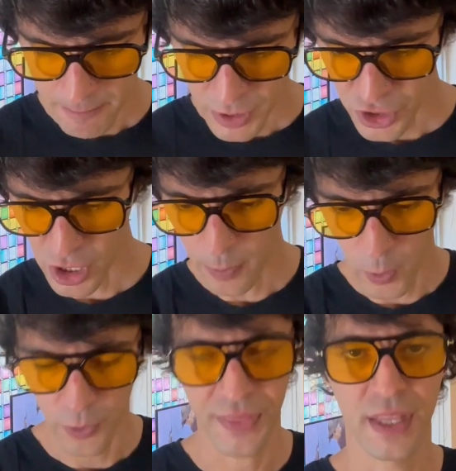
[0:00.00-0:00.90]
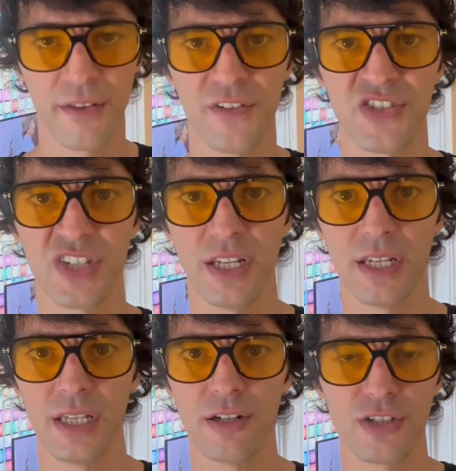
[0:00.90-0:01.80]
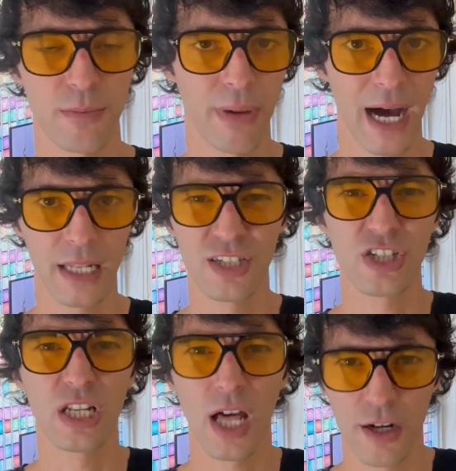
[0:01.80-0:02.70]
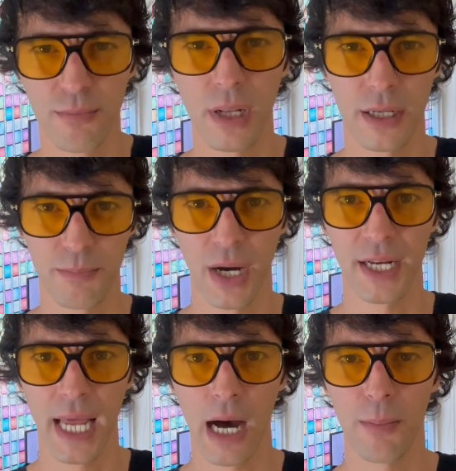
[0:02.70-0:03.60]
somewhere within the vicinity. There's a pile, there's a lot of blood by now,